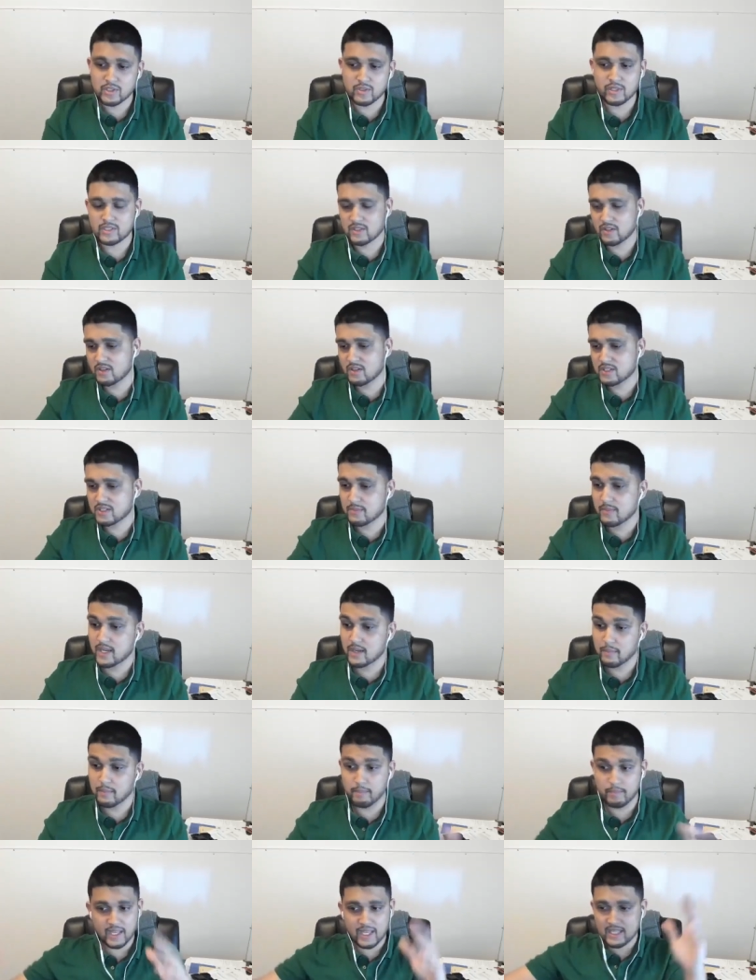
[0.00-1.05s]
So I started to make a
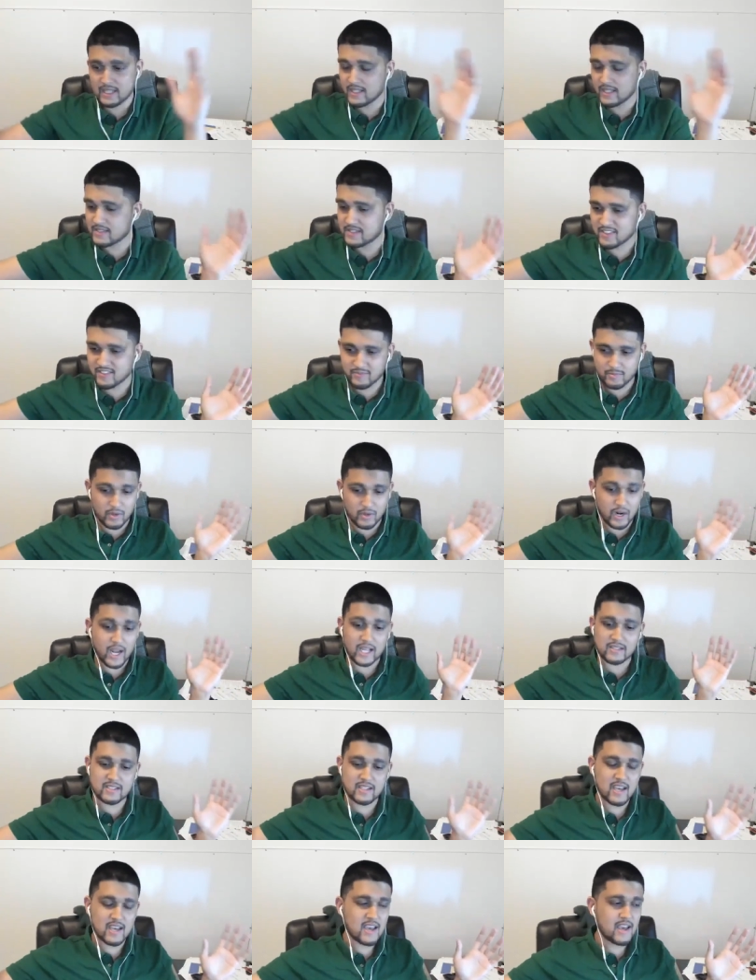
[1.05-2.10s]
big list of
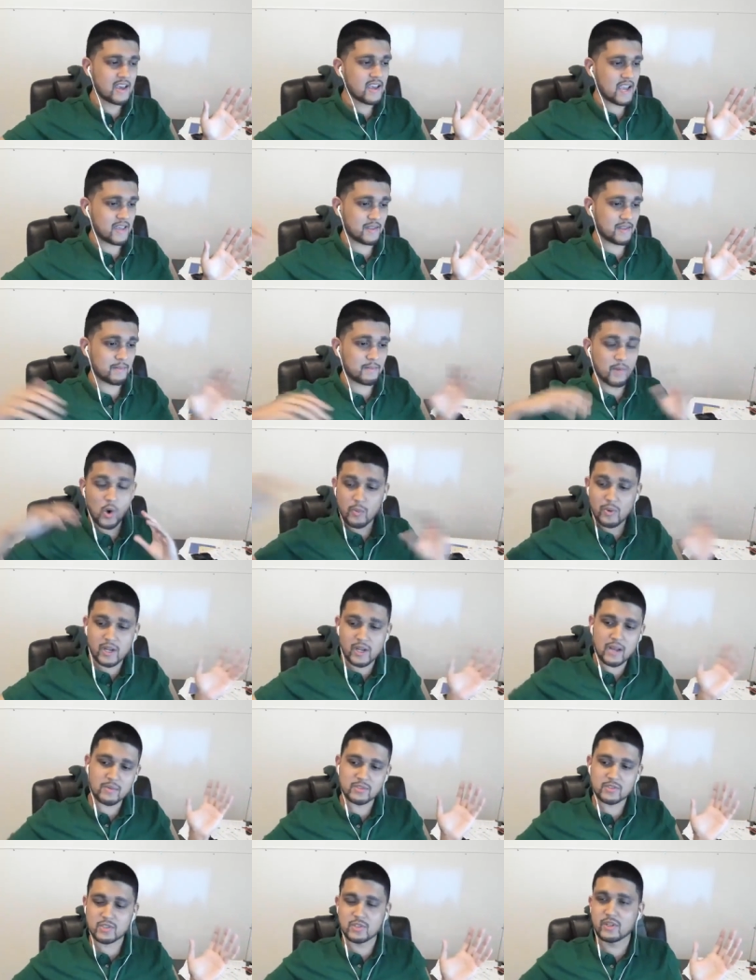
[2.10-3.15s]
brands. And the moment
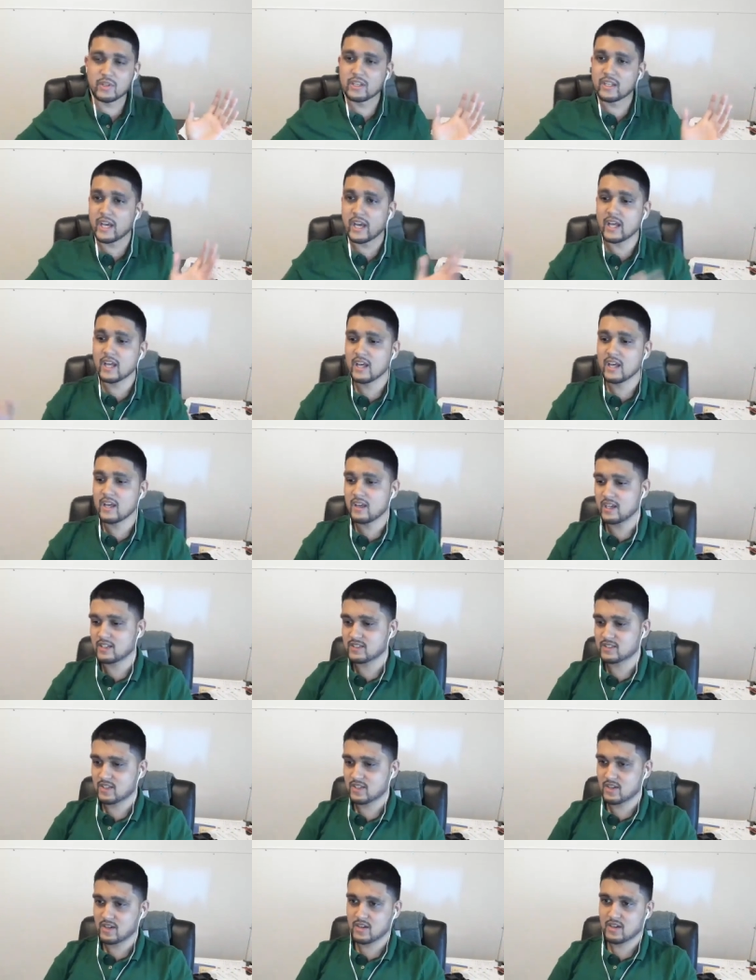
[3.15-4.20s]
I was doing that, I
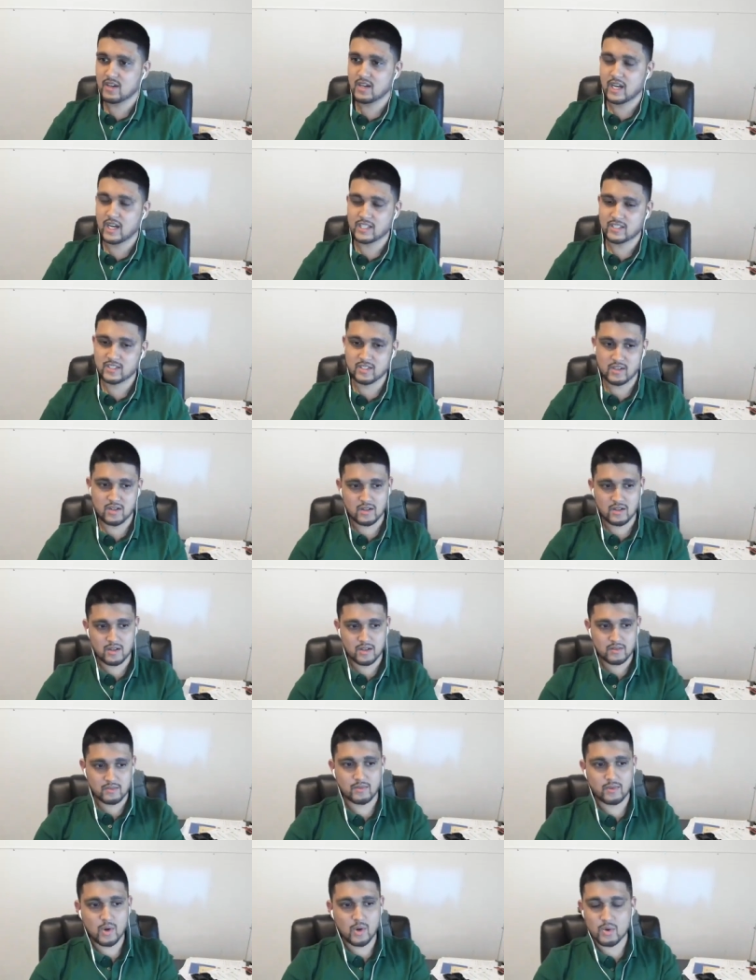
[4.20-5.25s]
saw, I saw
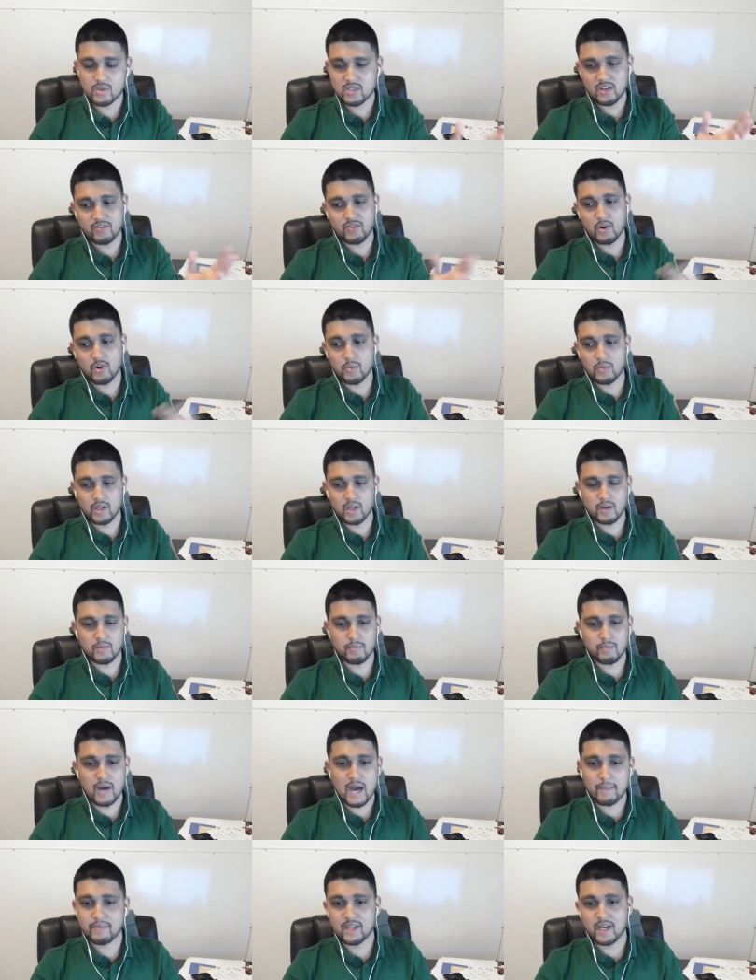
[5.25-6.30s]
Wholesale Formula
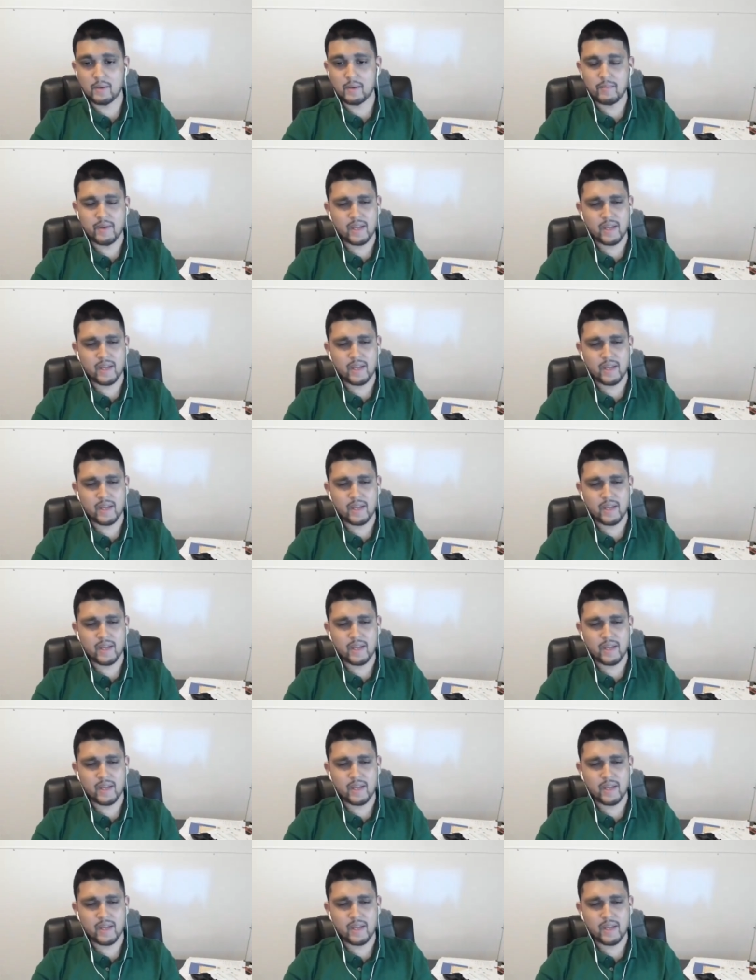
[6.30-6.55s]
popped up.